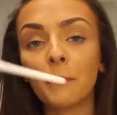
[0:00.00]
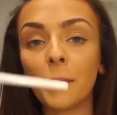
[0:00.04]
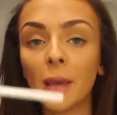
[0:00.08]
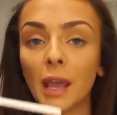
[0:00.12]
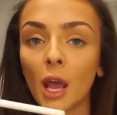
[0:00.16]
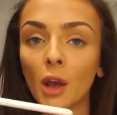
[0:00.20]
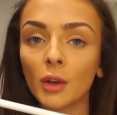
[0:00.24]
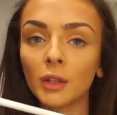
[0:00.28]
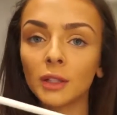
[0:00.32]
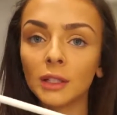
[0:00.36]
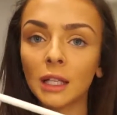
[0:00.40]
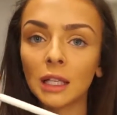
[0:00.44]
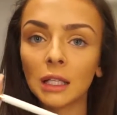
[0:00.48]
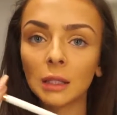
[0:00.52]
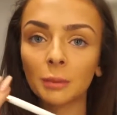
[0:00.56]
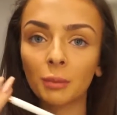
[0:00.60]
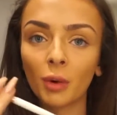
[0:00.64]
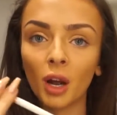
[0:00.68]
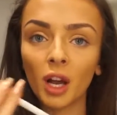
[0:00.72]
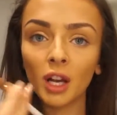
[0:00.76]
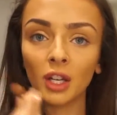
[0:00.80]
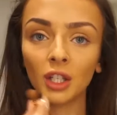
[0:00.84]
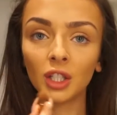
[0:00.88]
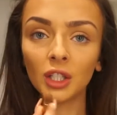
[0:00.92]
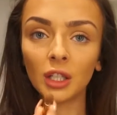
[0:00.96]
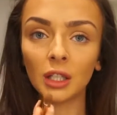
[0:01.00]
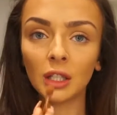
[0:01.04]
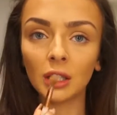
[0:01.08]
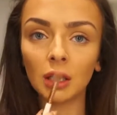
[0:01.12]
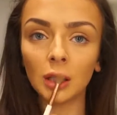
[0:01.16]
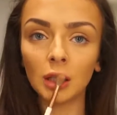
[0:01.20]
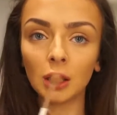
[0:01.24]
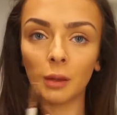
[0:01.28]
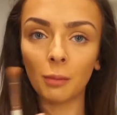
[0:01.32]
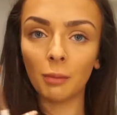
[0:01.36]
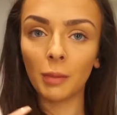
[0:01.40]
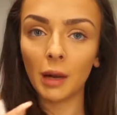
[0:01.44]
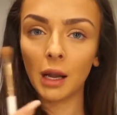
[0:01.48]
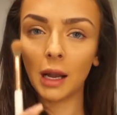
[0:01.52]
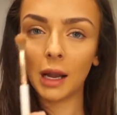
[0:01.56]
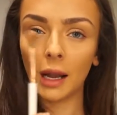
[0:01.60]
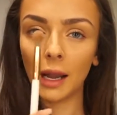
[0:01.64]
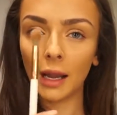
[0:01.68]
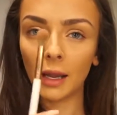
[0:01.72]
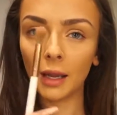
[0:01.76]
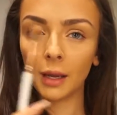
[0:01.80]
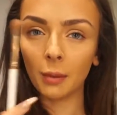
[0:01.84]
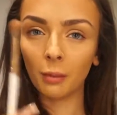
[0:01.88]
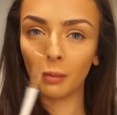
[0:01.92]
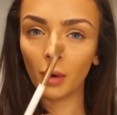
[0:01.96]
B06 brush, this is a
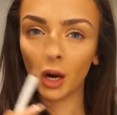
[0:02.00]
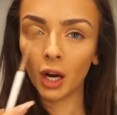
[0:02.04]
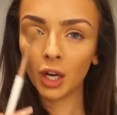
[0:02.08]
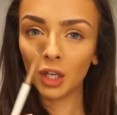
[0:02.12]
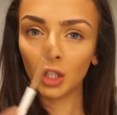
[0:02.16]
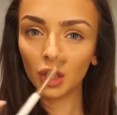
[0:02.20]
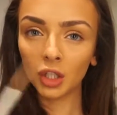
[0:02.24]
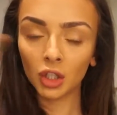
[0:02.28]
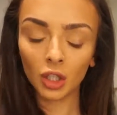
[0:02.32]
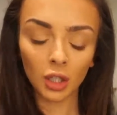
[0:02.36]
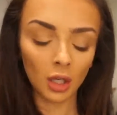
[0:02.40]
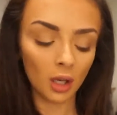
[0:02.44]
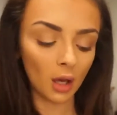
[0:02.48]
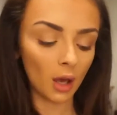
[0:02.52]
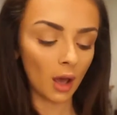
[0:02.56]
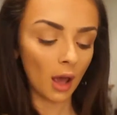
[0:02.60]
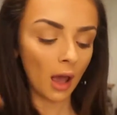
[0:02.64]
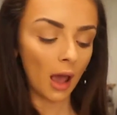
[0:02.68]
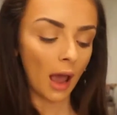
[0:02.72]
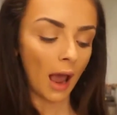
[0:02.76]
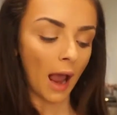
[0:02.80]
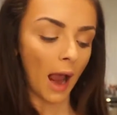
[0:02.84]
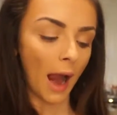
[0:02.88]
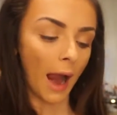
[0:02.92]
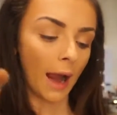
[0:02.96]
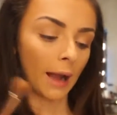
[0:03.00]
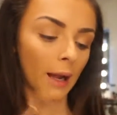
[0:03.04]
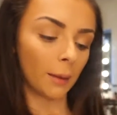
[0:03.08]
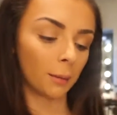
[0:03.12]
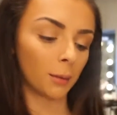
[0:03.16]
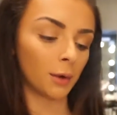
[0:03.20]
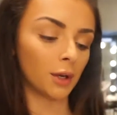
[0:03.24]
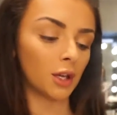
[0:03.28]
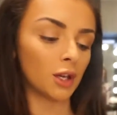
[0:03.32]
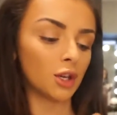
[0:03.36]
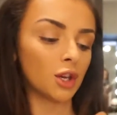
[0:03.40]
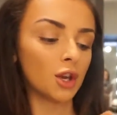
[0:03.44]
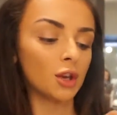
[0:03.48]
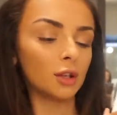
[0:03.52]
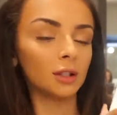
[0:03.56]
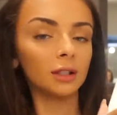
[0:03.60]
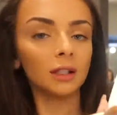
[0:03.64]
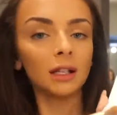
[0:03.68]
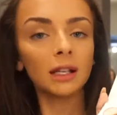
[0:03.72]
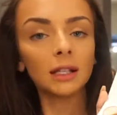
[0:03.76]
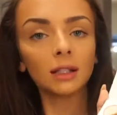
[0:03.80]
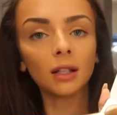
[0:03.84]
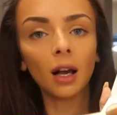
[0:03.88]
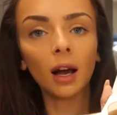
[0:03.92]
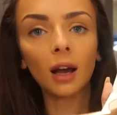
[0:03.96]
blending brush, and I'm going to use
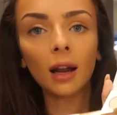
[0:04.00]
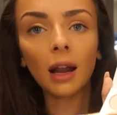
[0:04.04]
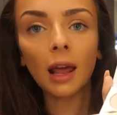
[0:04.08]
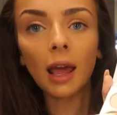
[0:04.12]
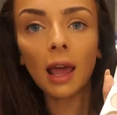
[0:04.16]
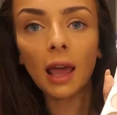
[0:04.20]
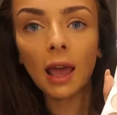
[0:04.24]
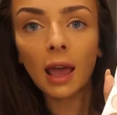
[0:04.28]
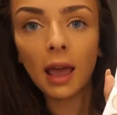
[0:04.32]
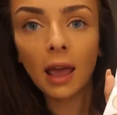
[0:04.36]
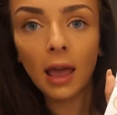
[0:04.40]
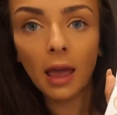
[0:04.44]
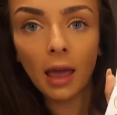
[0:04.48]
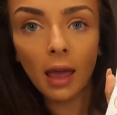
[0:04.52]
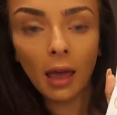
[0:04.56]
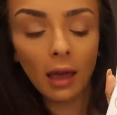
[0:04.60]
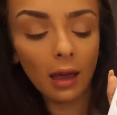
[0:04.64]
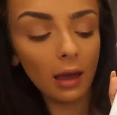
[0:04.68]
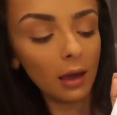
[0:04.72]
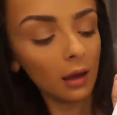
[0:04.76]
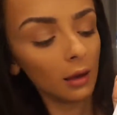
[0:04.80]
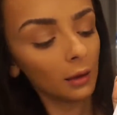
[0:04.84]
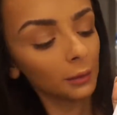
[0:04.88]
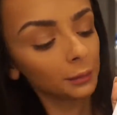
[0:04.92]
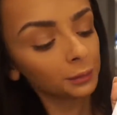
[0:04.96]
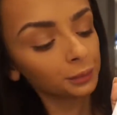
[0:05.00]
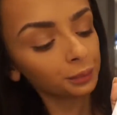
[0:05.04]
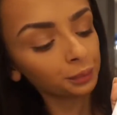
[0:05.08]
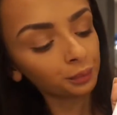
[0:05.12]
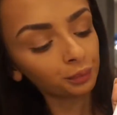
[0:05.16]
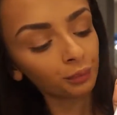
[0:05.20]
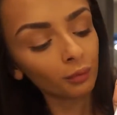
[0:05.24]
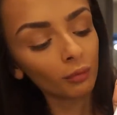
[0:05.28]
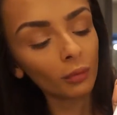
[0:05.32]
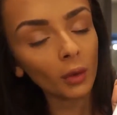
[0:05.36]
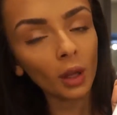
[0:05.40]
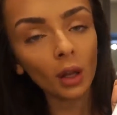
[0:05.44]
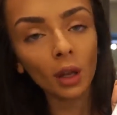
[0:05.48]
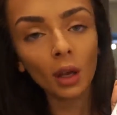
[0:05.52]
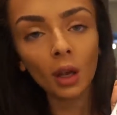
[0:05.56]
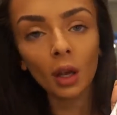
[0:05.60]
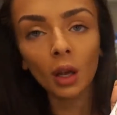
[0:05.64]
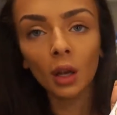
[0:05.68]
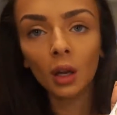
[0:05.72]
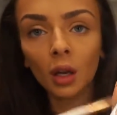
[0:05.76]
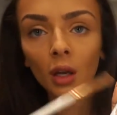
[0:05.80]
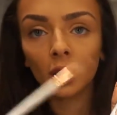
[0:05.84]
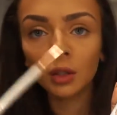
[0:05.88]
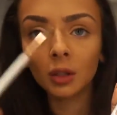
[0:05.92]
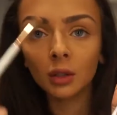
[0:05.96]
this colour here
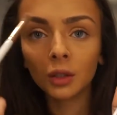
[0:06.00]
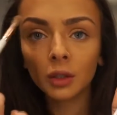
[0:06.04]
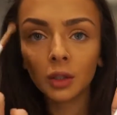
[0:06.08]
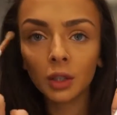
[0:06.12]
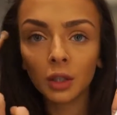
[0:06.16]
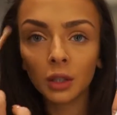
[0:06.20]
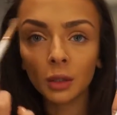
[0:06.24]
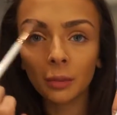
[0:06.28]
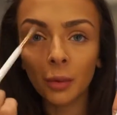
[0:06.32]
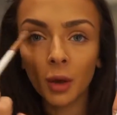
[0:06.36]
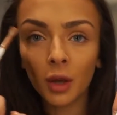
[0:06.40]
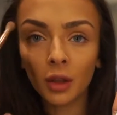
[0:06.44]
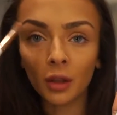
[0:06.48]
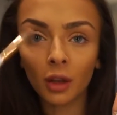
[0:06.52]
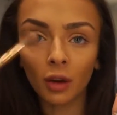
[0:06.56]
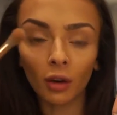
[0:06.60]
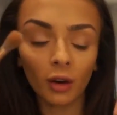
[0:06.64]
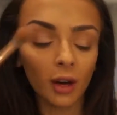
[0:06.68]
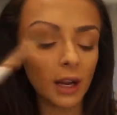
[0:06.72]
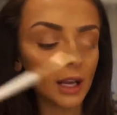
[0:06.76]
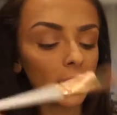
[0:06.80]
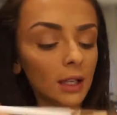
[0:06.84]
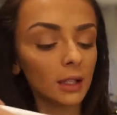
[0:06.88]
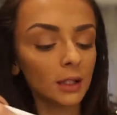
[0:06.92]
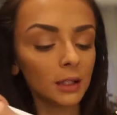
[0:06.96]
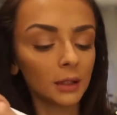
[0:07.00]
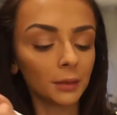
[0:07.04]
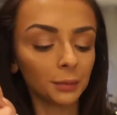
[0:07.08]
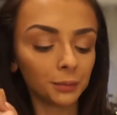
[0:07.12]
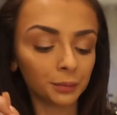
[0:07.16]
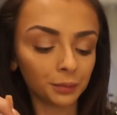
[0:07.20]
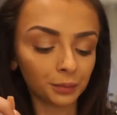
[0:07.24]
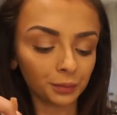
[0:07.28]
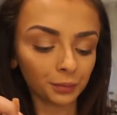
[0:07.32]
just to put in the crease.